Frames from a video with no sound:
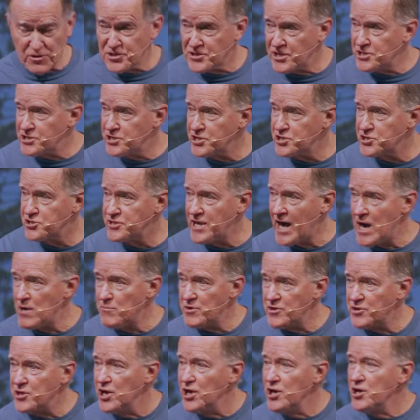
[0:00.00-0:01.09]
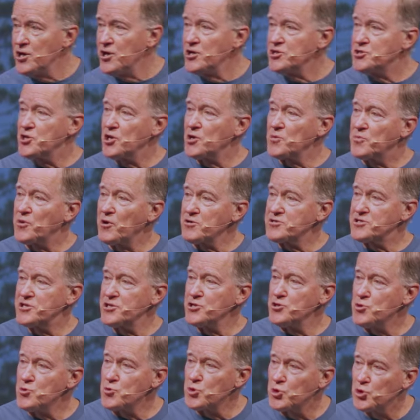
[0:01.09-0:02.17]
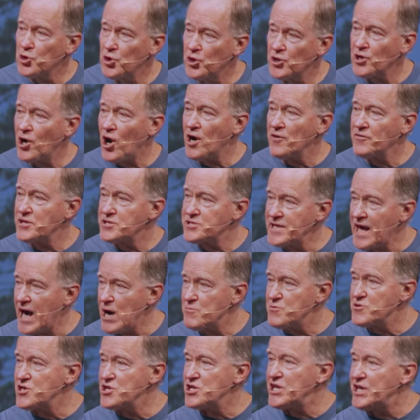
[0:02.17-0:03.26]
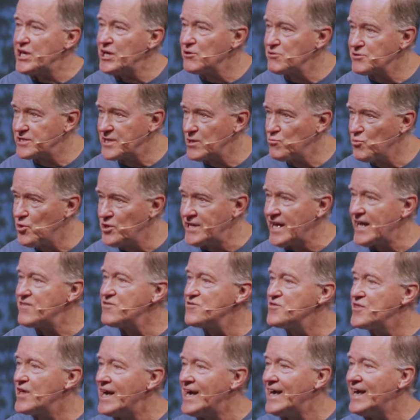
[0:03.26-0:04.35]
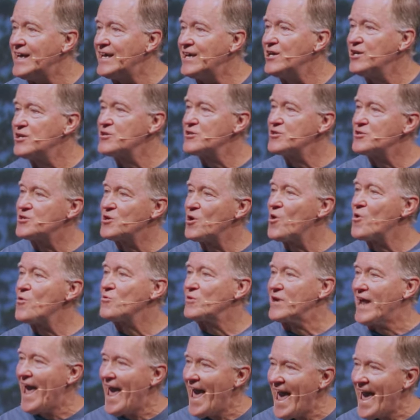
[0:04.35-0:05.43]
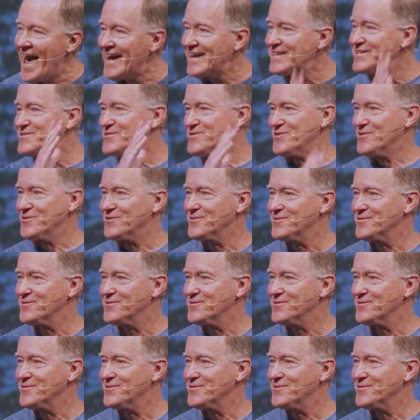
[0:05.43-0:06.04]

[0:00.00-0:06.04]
This is Sabbath. Should a person do good on the Sabbath and heal someone? And they don't answer.